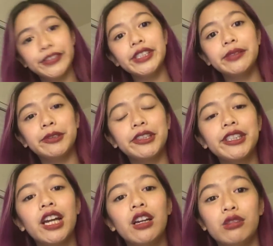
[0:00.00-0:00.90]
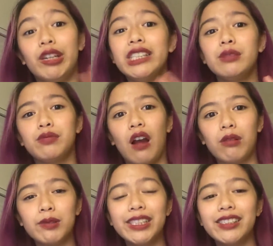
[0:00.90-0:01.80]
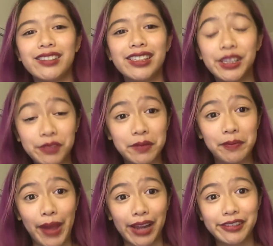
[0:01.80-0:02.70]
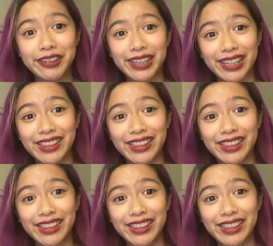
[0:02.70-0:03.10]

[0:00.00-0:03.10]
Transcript: Furthermore, race probably doesn't even matter